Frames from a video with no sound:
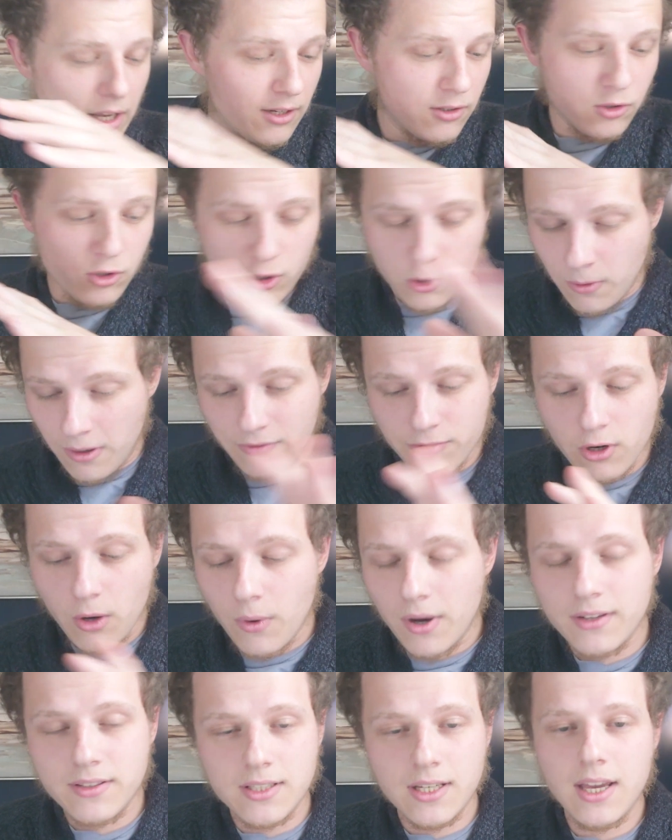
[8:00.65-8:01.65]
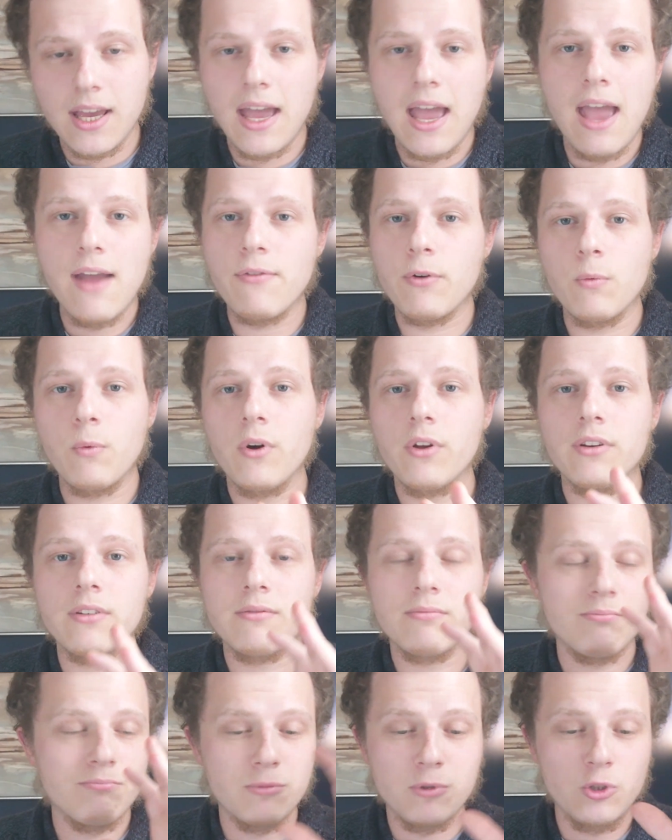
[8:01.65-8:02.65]
like, you have no idea,
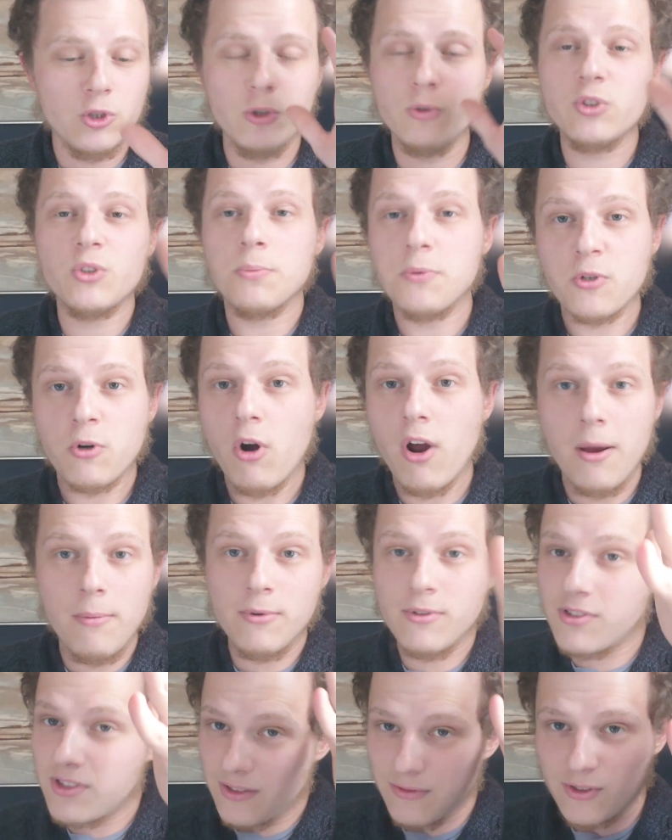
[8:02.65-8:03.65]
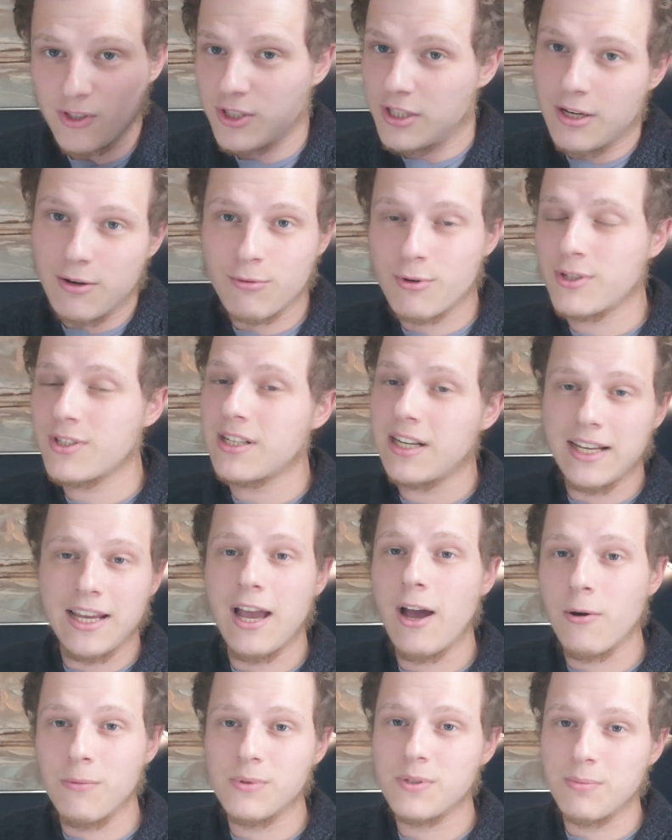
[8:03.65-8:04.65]
everyone, you subscribers have seriously
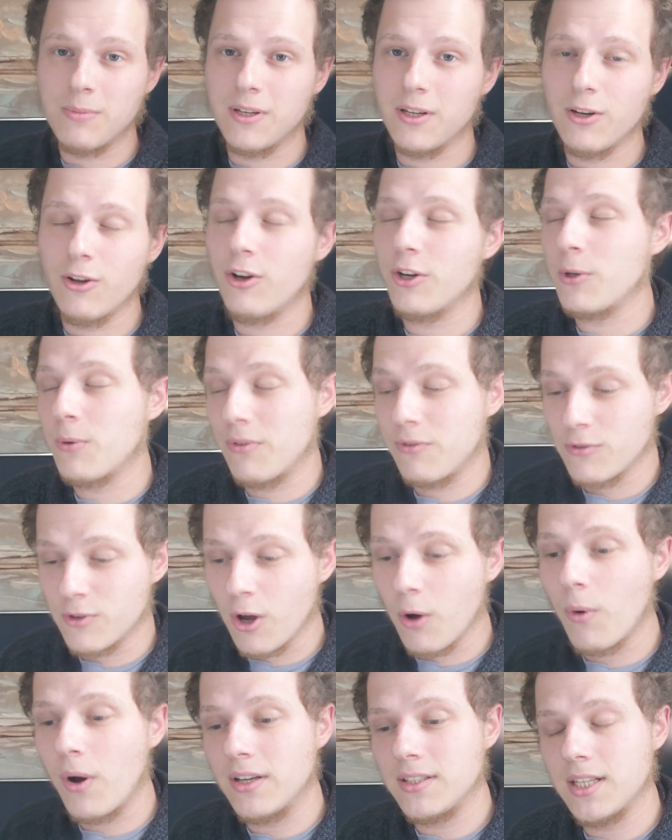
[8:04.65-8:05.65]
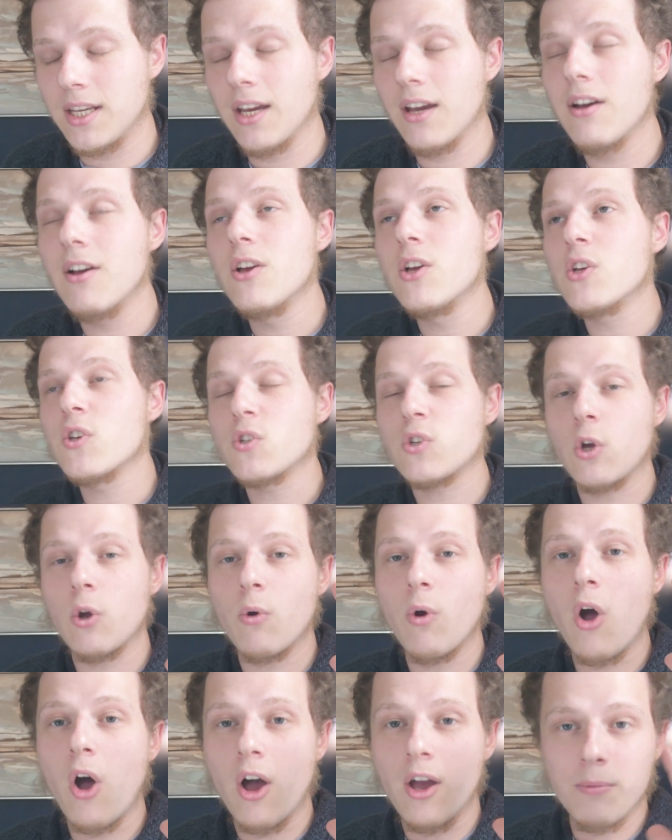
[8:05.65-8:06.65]
helped me a lot. You have no idea.
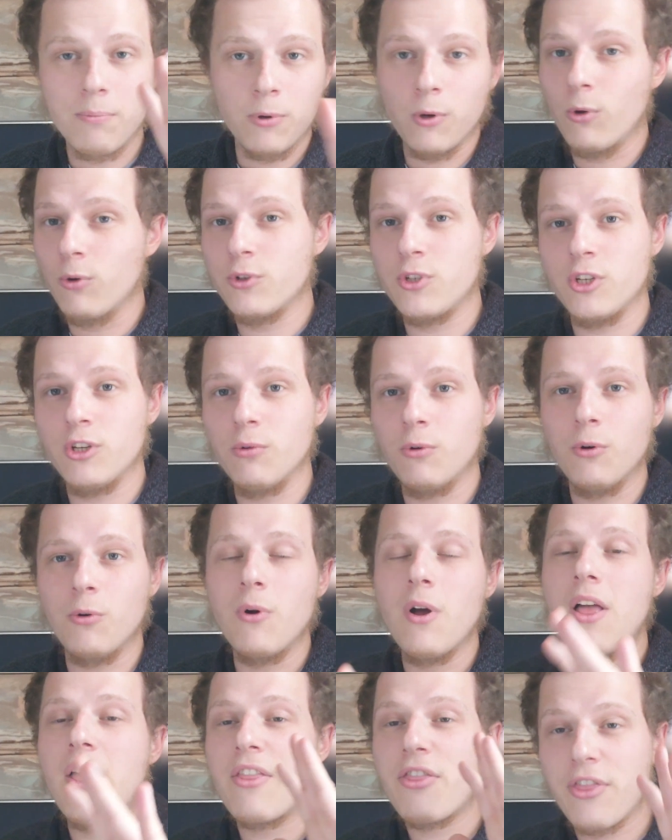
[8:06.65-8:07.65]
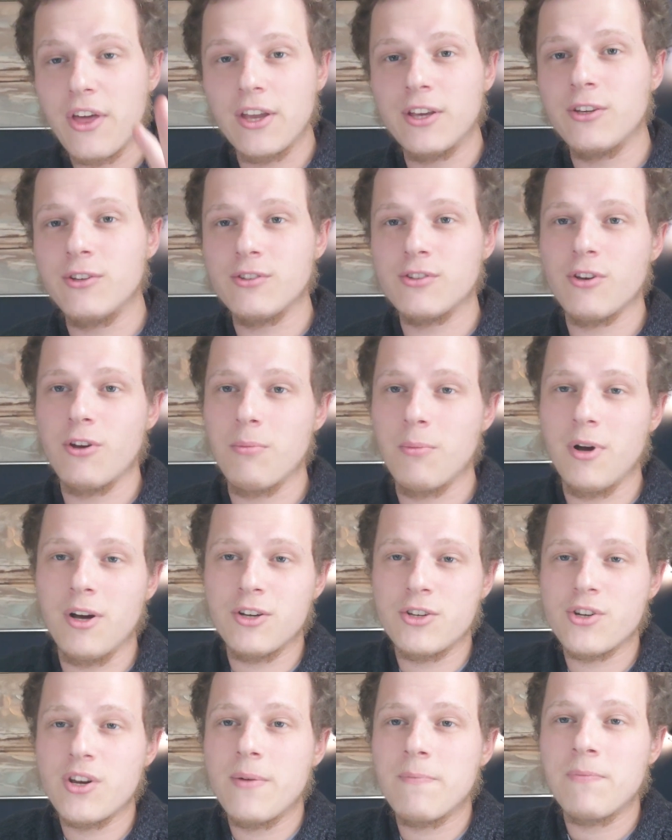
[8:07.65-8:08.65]
So I applaud you all. Thank you so
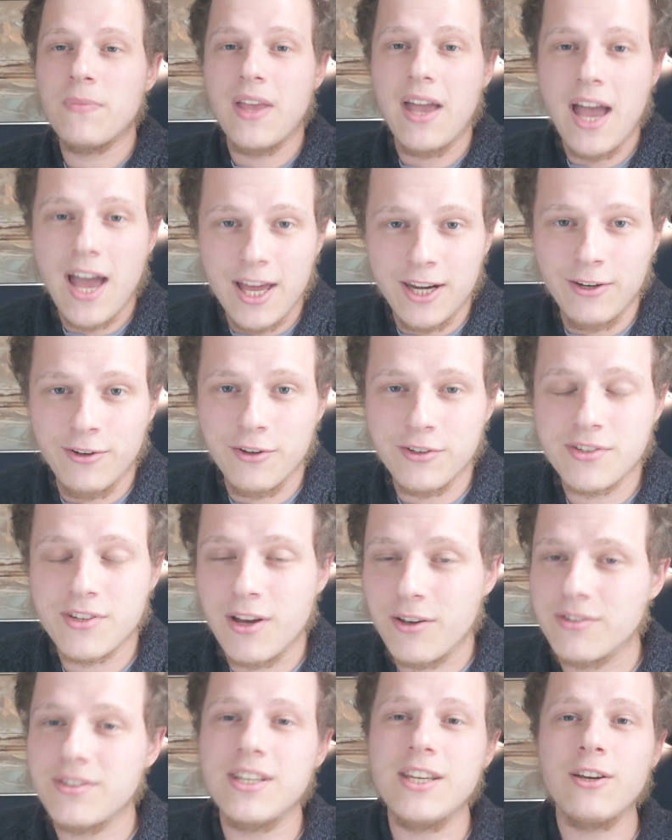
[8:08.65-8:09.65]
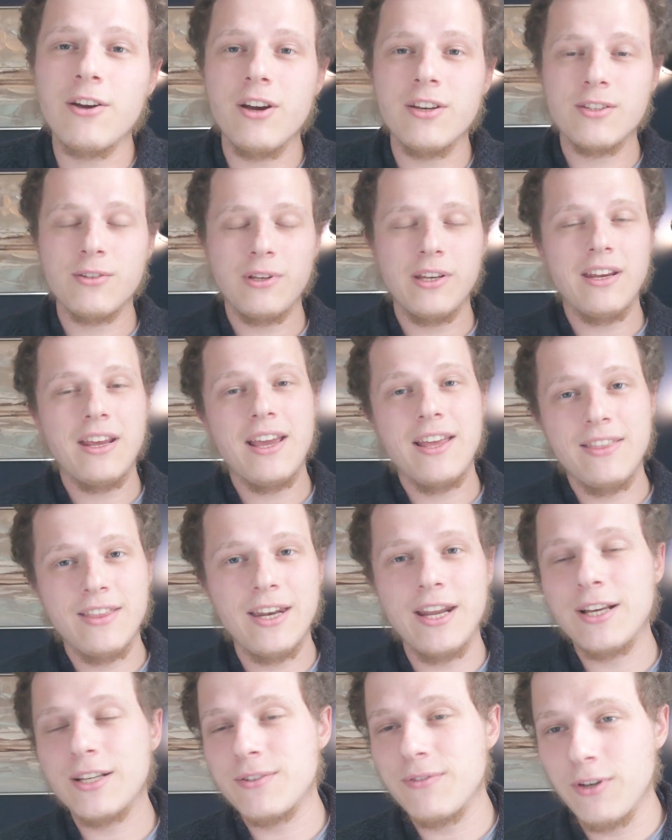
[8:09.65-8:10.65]
much. Adios. I'll see you guys in
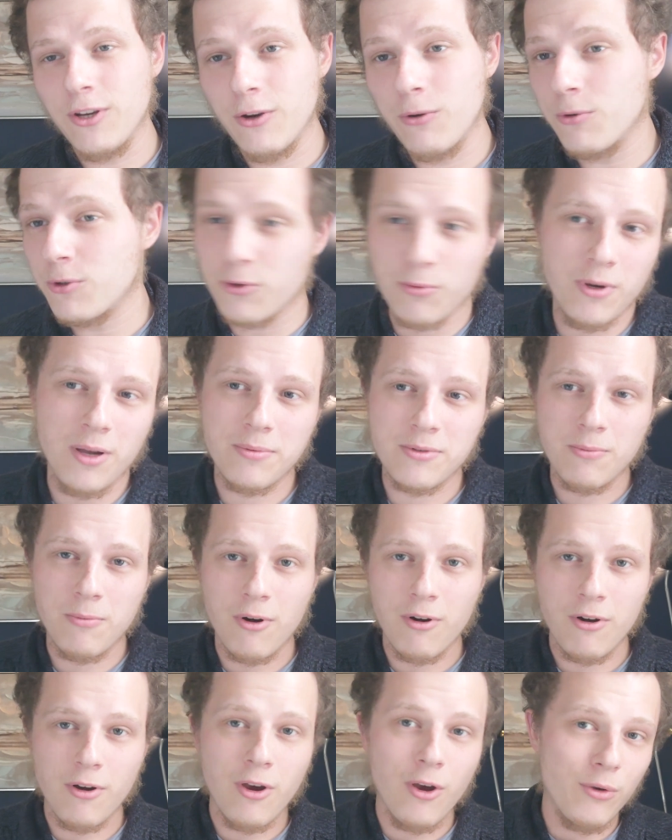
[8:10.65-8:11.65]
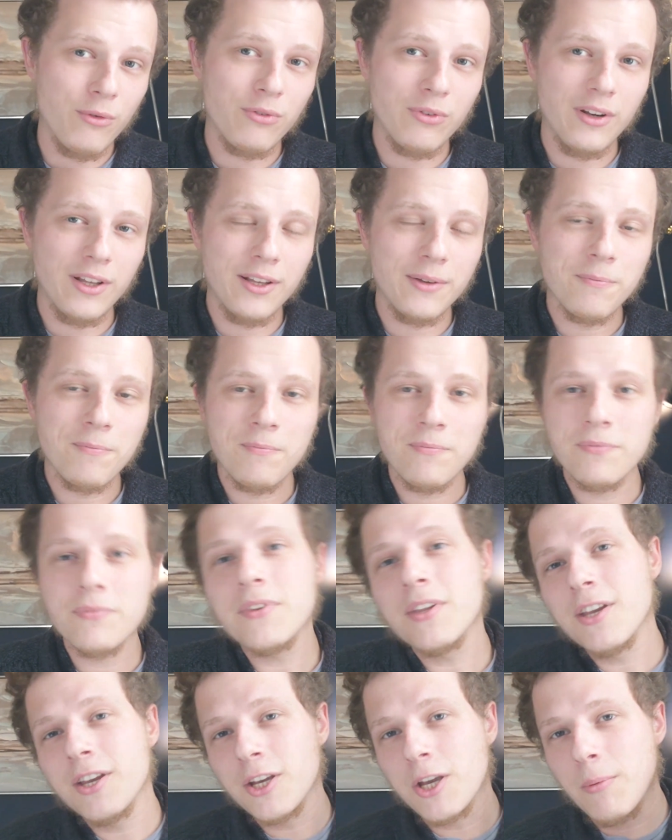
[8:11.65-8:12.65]
the next video, which will be up tomorrow, hopefully.
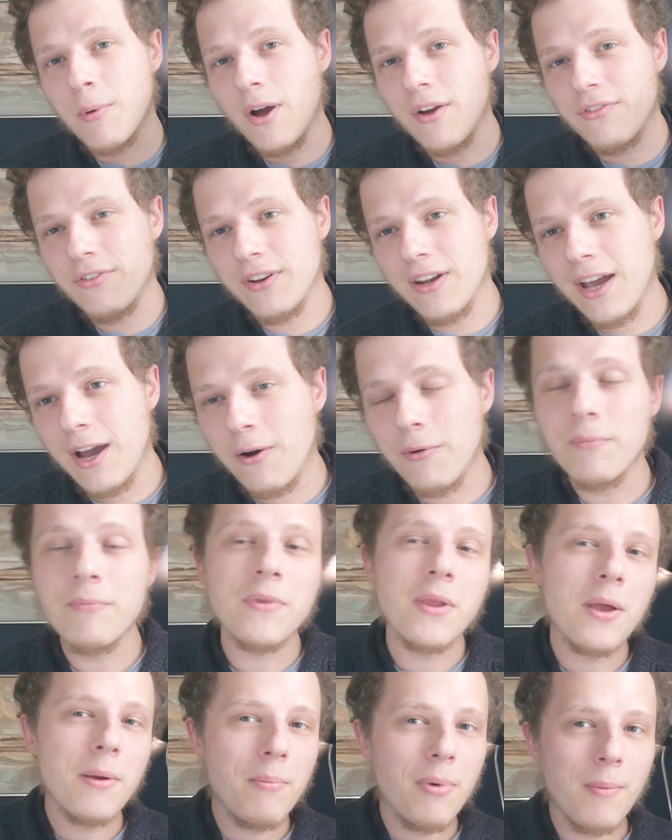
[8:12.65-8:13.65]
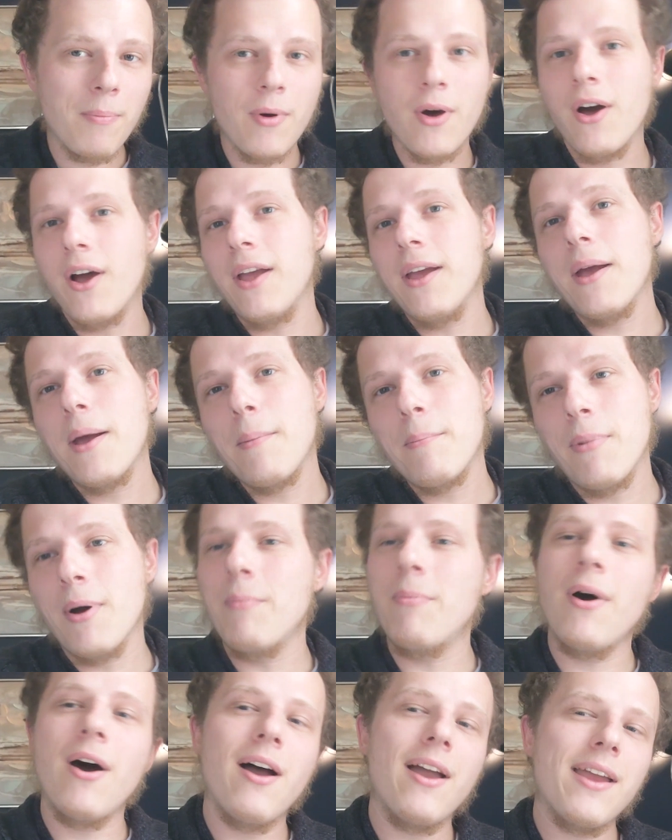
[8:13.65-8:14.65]
Goodbye for now. Bye-bye.
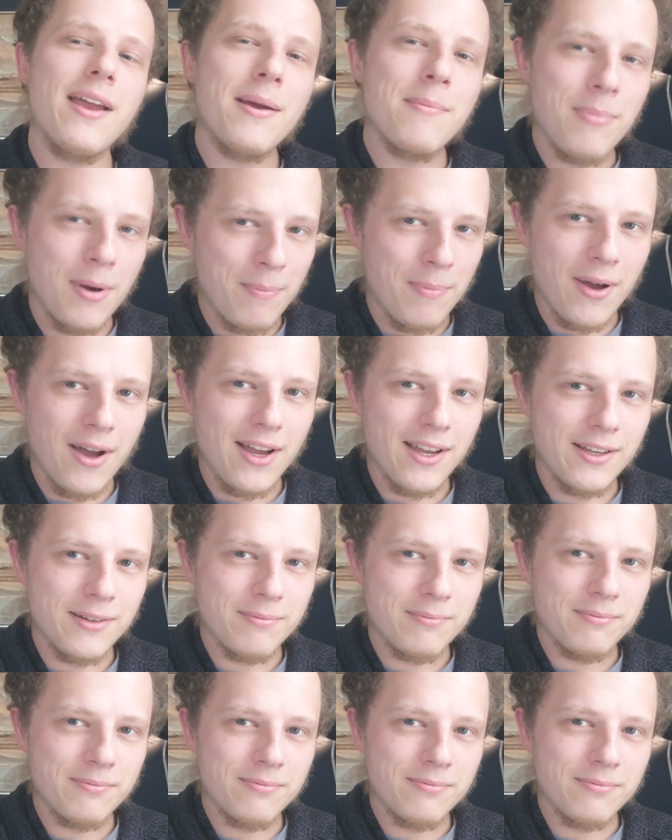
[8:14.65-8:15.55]
Bye-bye. Bye-bye.